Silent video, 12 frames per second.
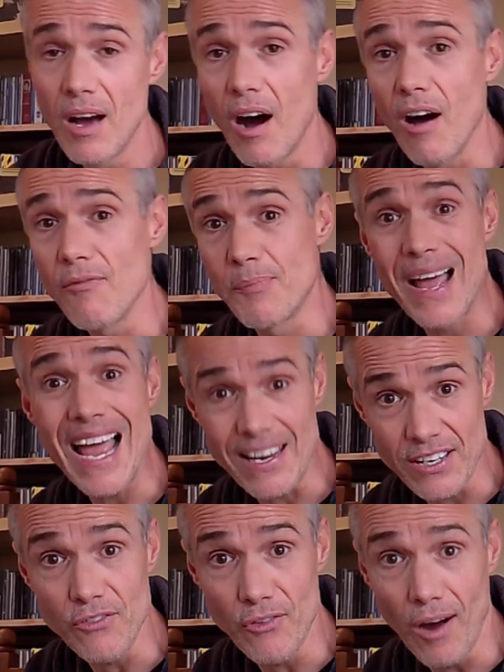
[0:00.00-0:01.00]
I've
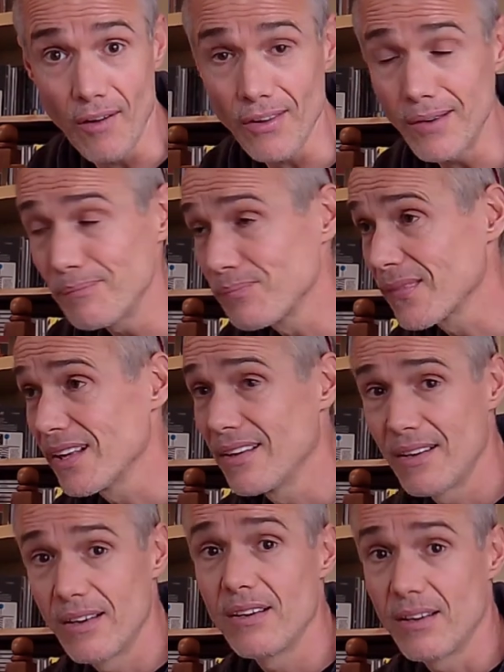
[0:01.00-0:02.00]
paired it rather.
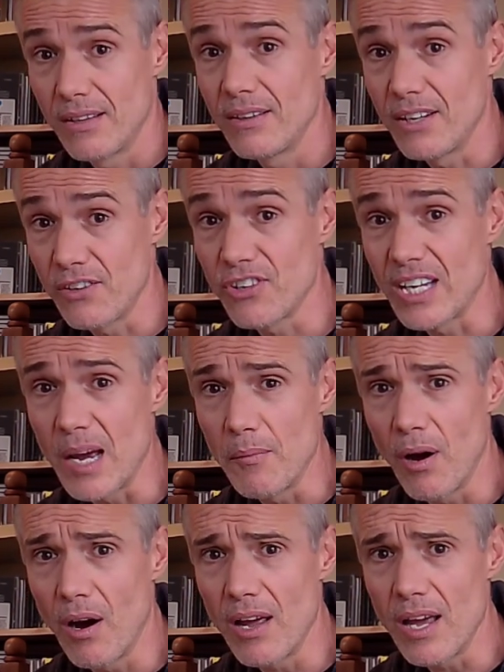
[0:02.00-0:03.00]
Need to get
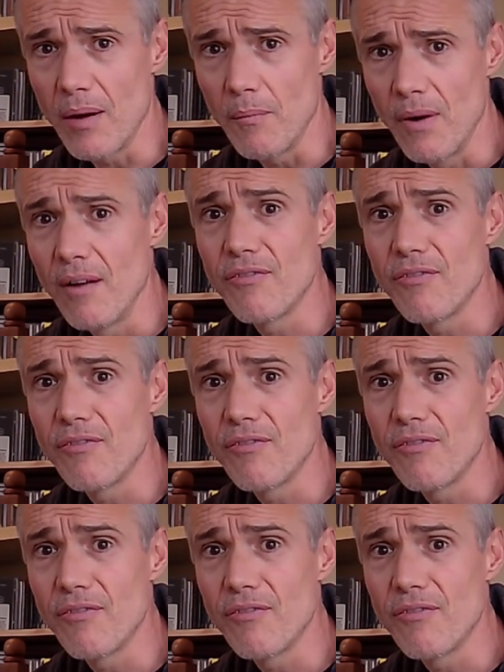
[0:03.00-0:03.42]
my